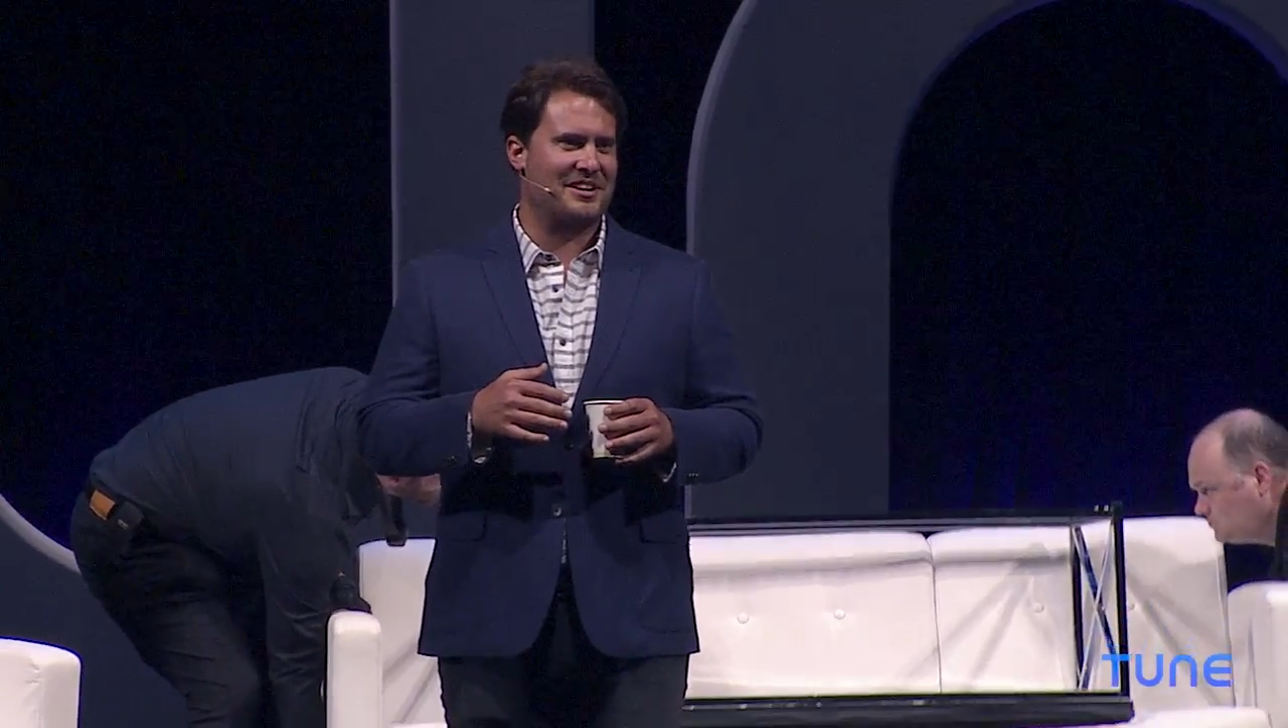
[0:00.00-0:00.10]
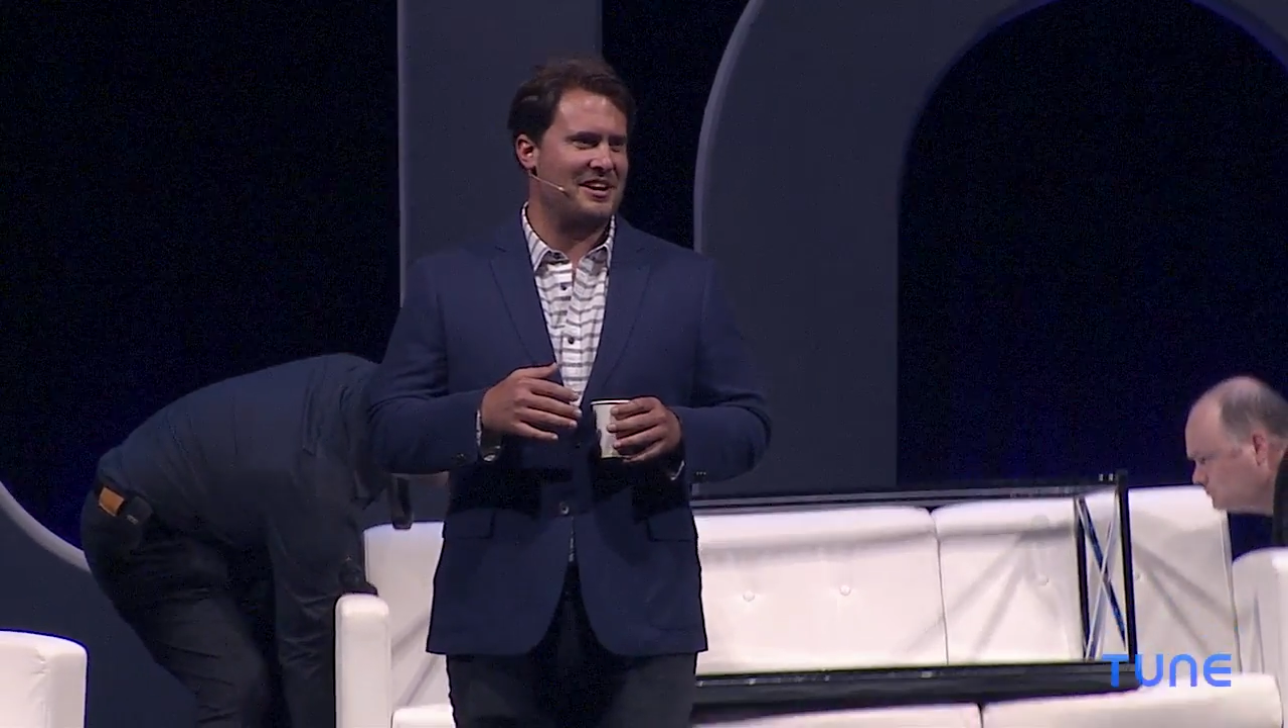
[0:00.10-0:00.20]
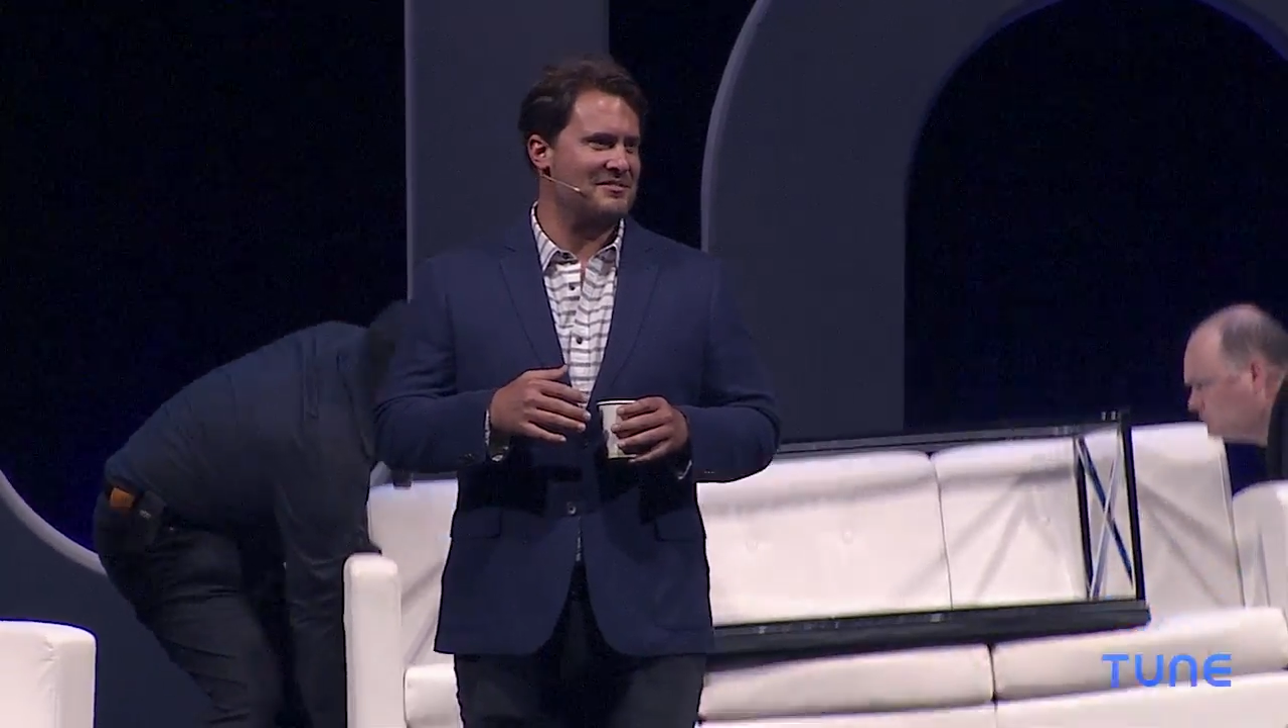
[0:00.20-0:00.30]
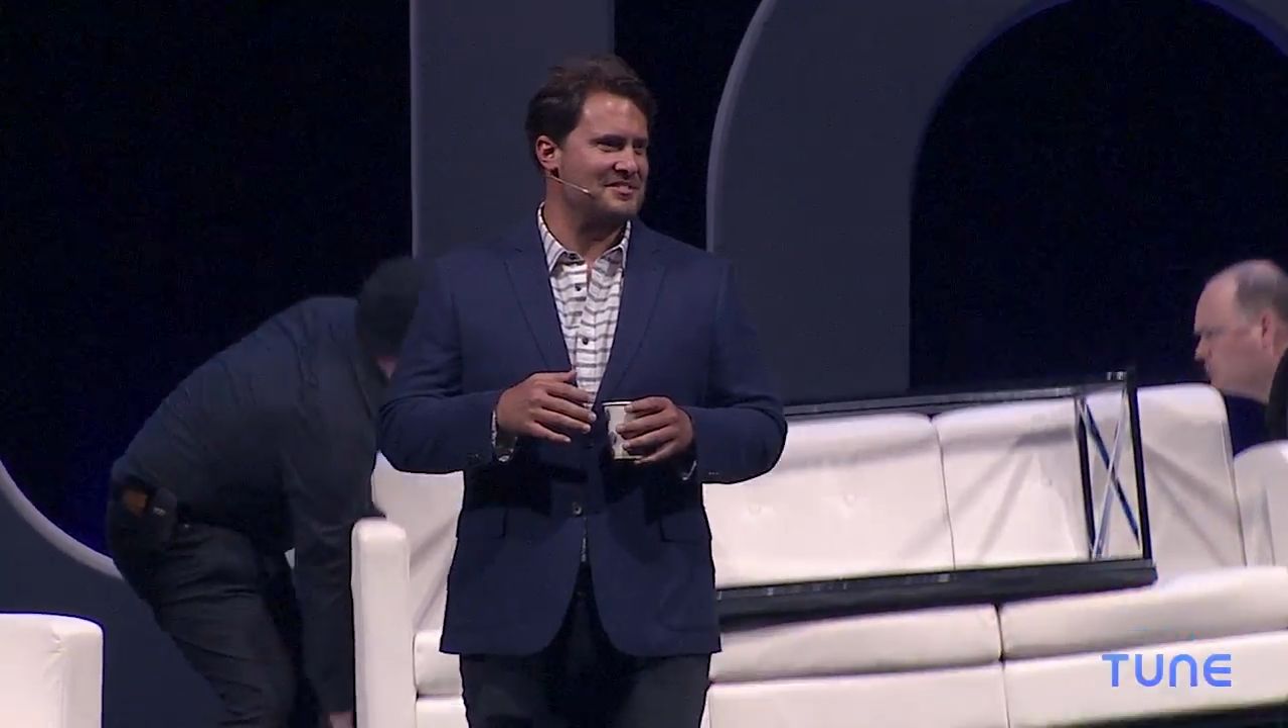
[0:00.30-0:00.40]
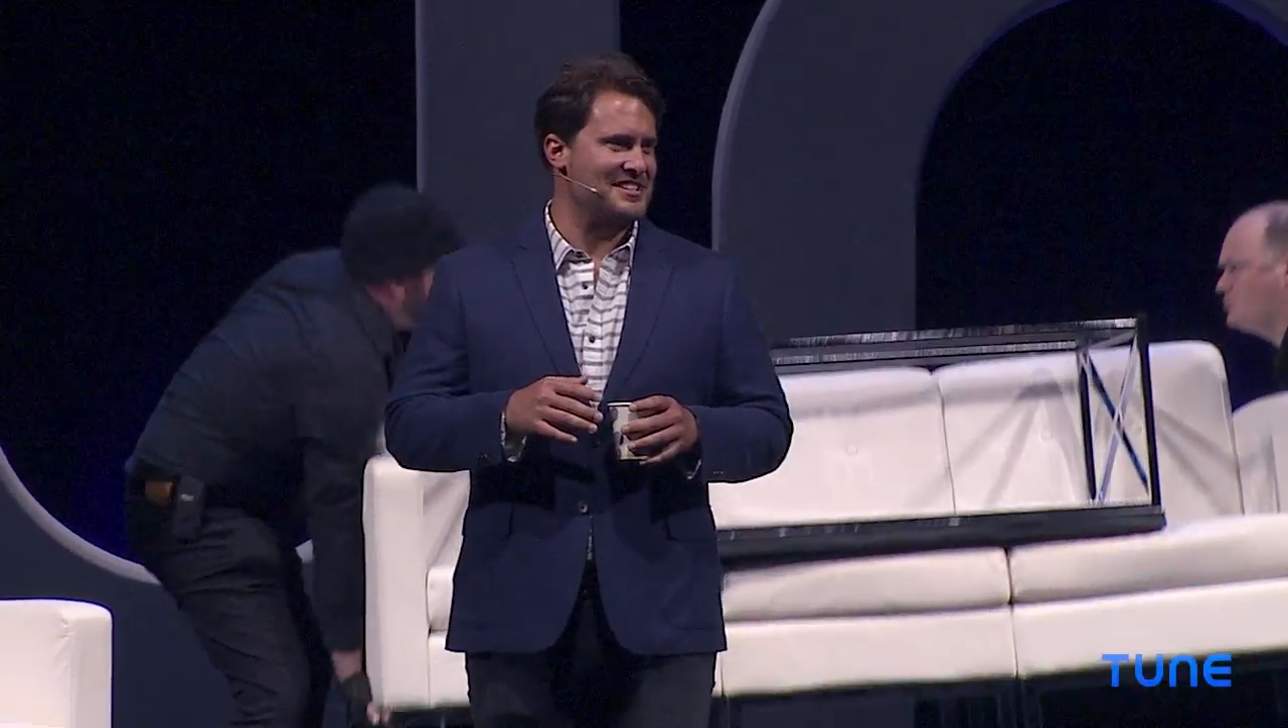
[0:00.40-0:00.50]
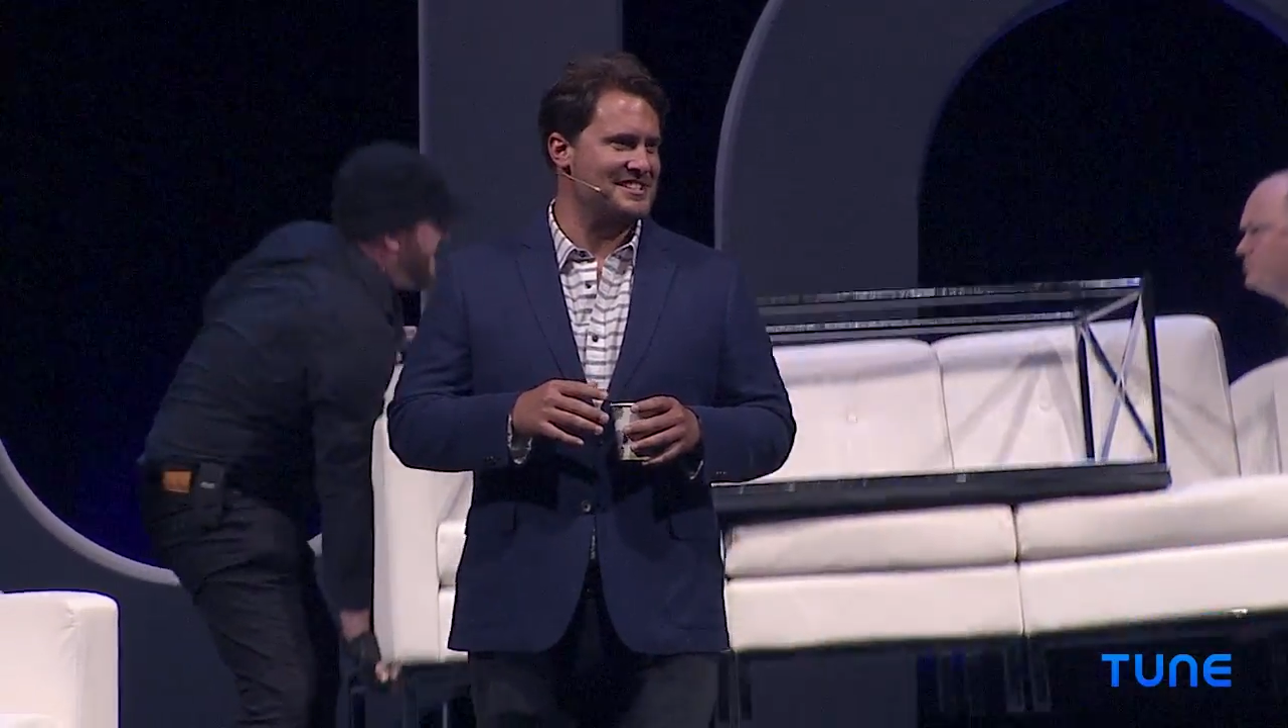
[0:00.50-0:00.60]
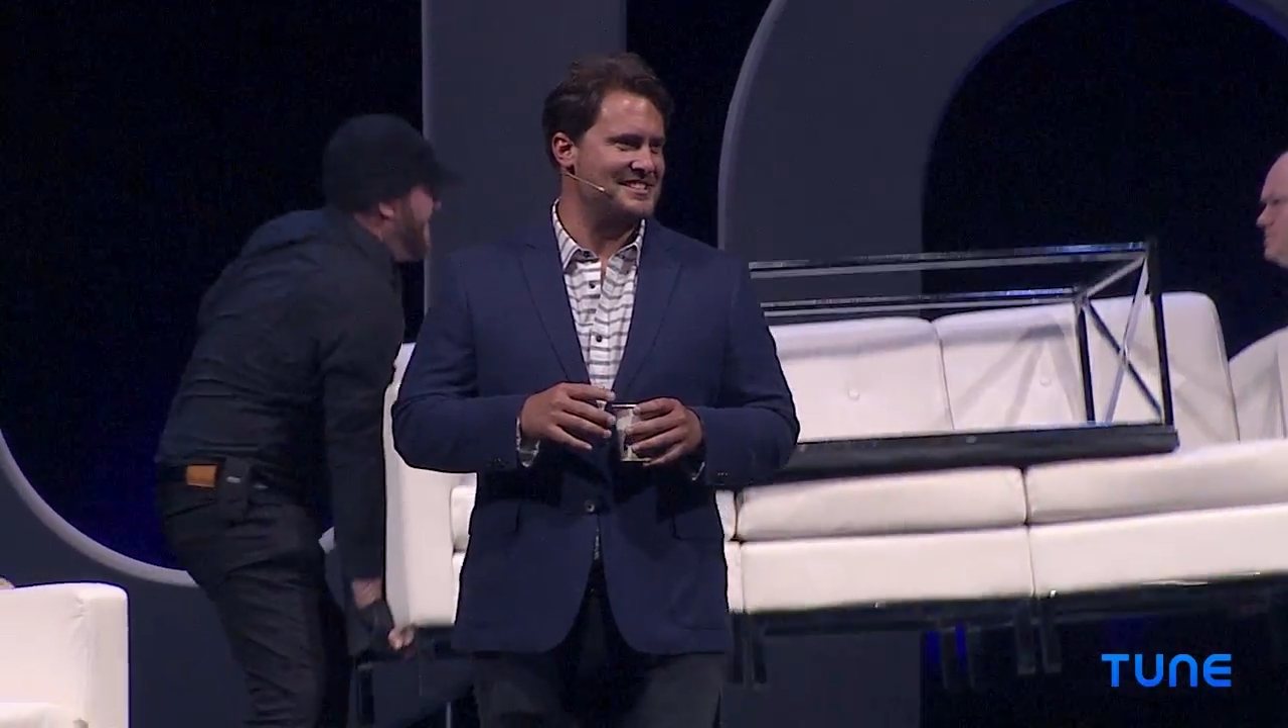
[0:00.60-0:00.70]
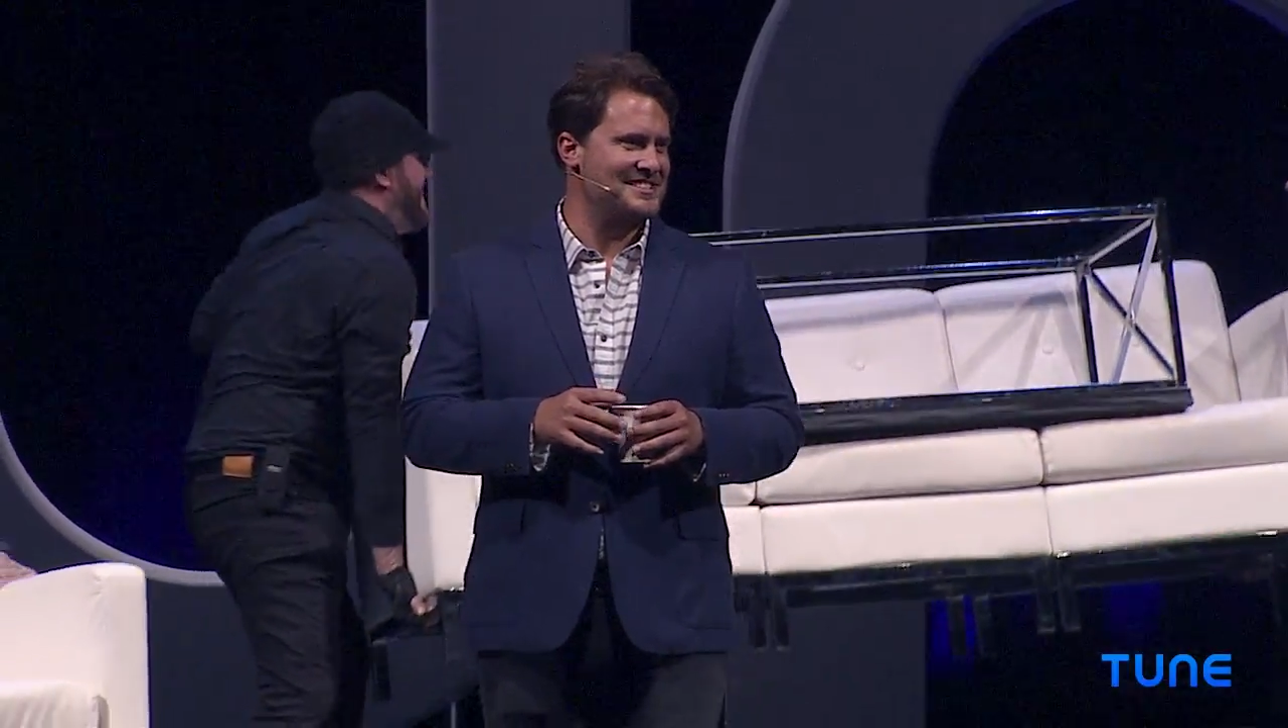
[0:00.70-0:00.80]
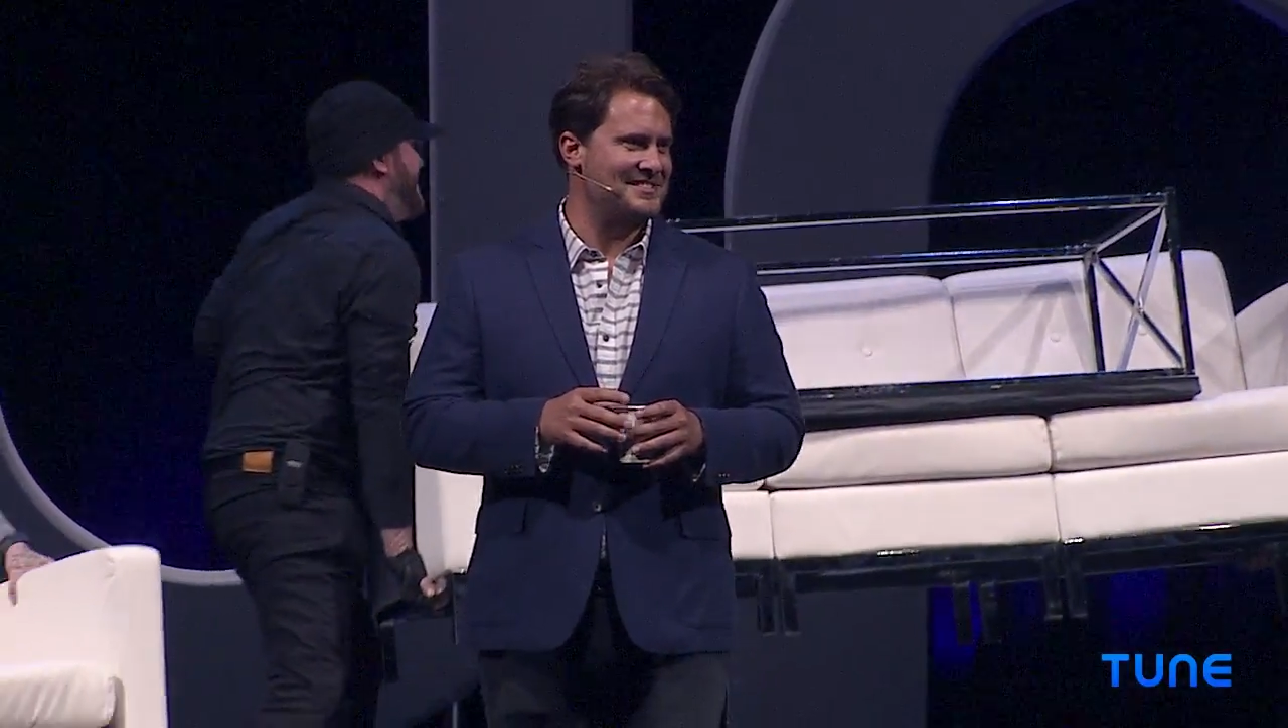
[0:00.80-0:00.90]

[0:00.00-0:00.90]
conversation,